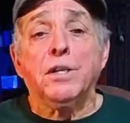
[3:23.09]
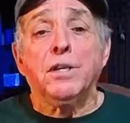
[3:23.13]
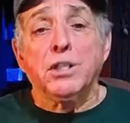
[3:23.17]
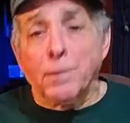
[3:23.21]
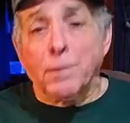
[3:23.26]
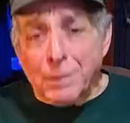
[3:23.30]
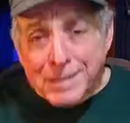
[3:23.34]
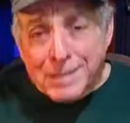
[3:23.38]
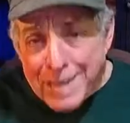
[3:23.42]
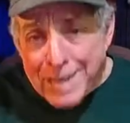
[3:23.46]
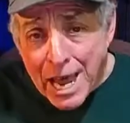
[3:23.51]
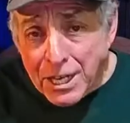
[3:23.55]

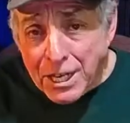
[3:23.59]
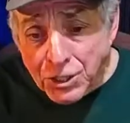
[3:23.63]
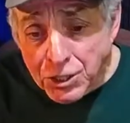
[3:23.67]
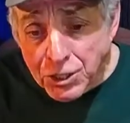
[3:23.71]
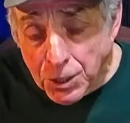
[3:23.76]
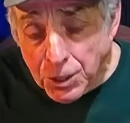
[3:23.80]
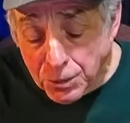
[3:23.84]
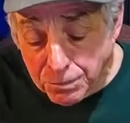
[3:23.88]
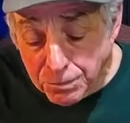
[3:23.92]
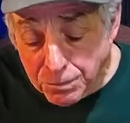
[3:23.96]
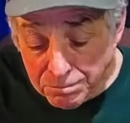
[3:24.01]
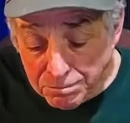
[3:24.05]
to protect
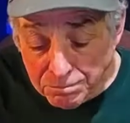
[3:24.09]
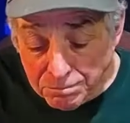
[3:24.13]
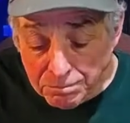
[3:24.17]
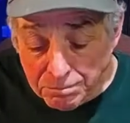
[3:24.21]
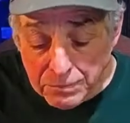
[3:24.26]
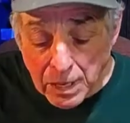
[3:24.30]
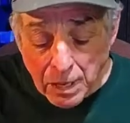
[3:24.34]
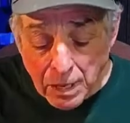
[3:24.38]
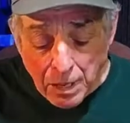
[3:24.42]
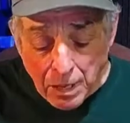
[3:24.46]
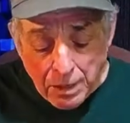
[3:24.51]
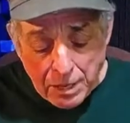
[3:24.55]
you.
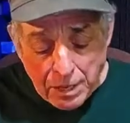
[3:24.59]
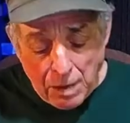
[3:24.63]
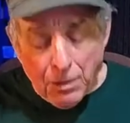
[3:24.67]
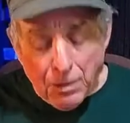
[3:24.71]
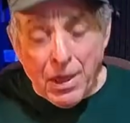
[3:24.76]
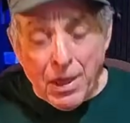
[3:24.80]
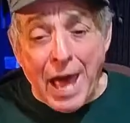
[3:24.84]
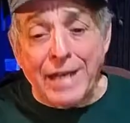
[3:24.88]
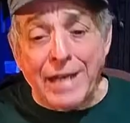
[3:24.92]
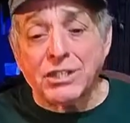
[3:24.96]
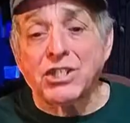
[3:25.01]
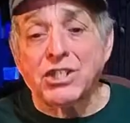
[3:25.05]
Now,
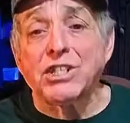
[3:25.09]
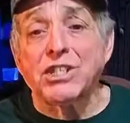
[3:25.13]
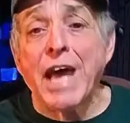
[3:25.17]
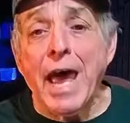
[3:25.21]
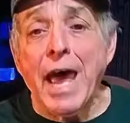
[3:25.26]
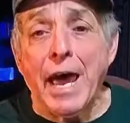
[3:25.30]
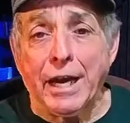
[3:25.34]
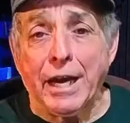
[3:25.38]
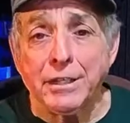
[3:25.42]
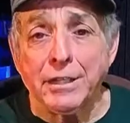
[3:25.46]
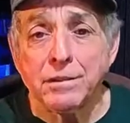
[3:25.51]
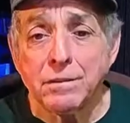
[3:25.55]
with that
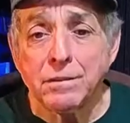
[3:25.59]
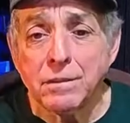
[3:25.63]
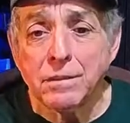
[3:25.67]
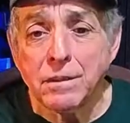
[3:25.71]
said,